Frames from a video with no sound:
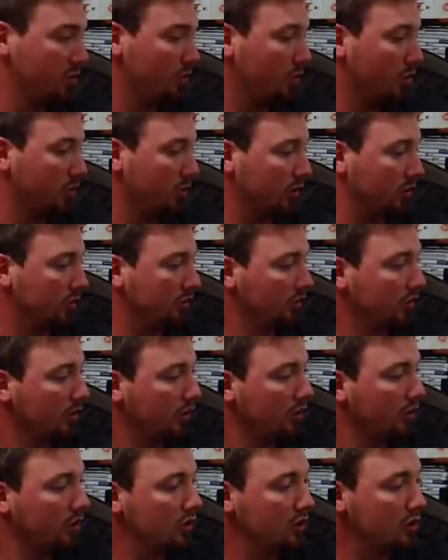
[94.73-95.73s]
Or
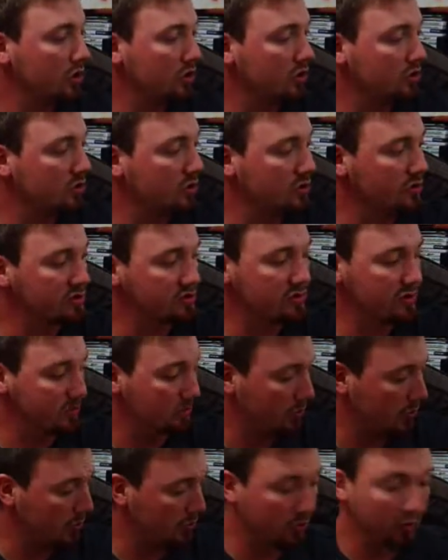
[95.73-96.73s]
you can do a
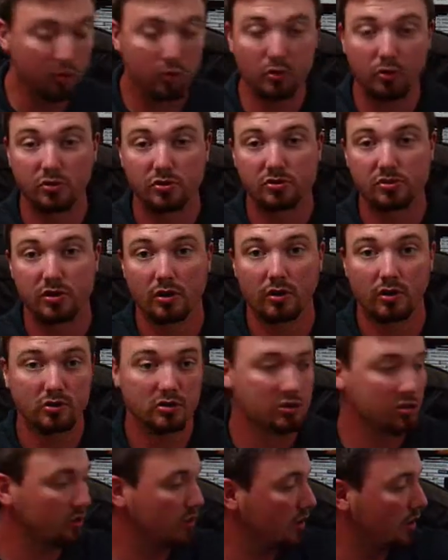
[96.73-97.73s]
simple Google
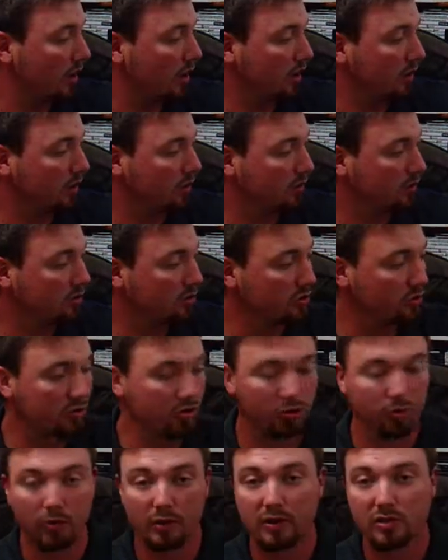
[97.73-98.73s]
search and do your
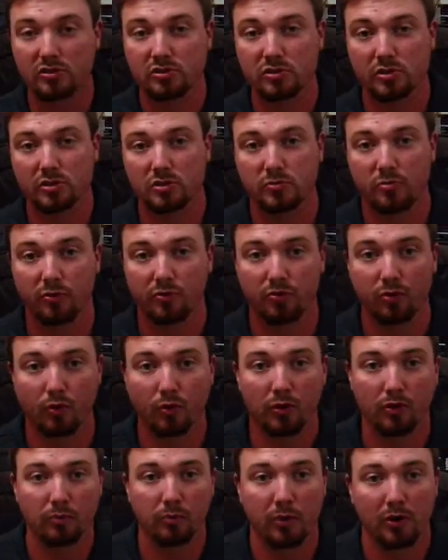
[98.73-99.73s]
research before
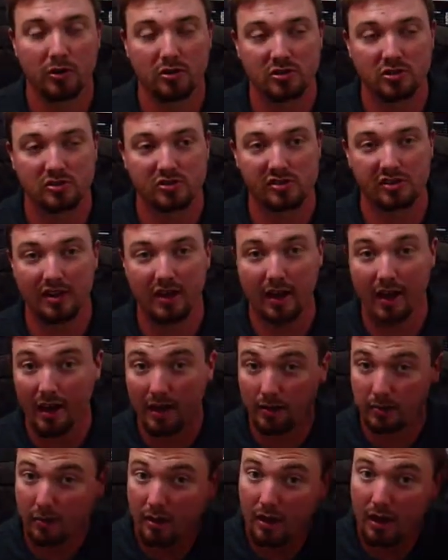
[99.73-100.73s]
you purchase a
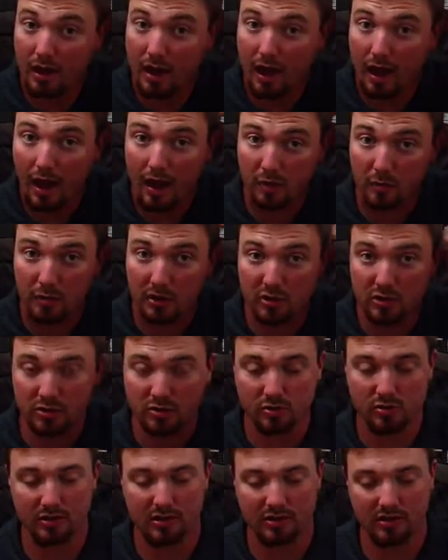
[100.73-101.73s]
game and make
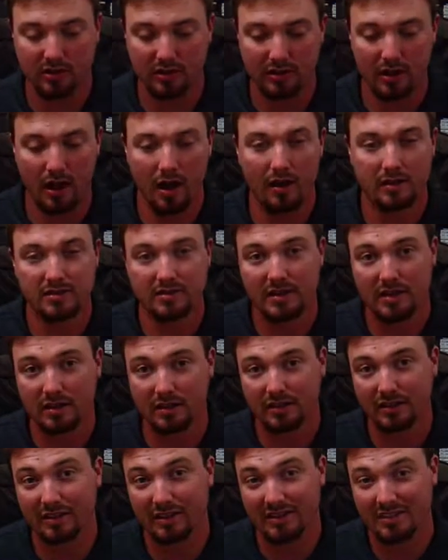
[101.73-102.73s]
sure that the
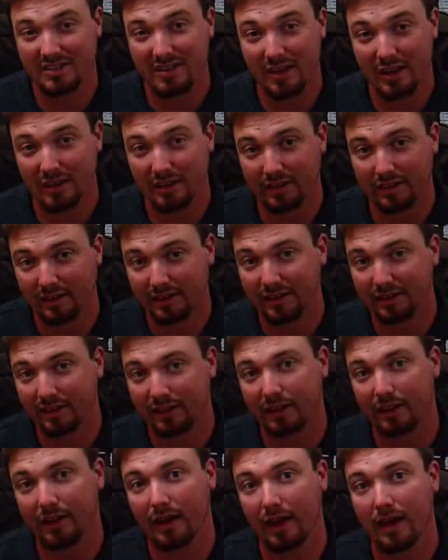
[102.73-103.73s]
content contained in the
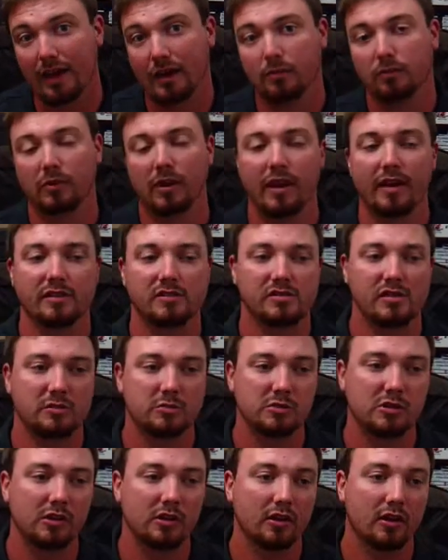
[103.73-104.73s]
game lines up
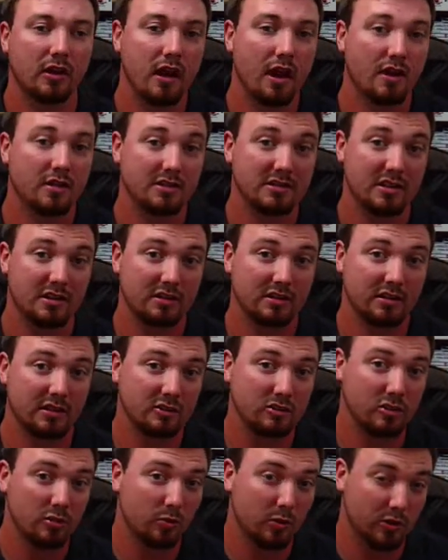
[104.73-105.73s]
to the content that
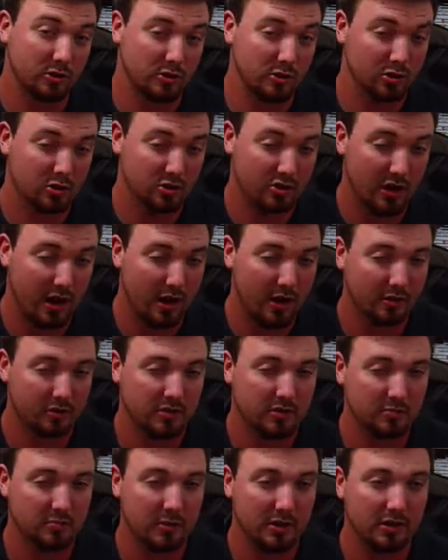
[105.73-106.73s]
you want your child to
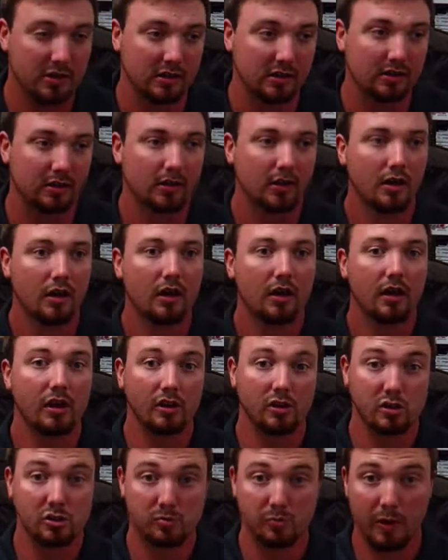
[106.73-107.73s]
be
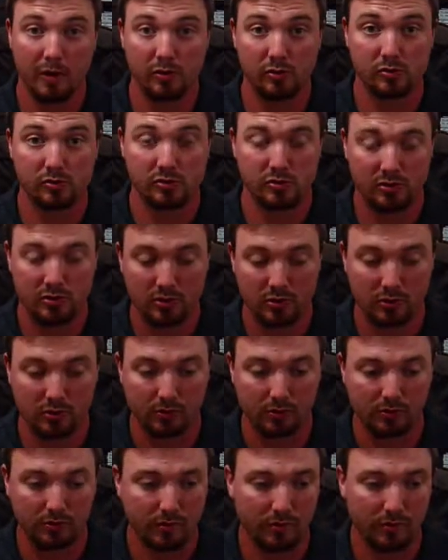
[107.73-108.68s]
exposed to.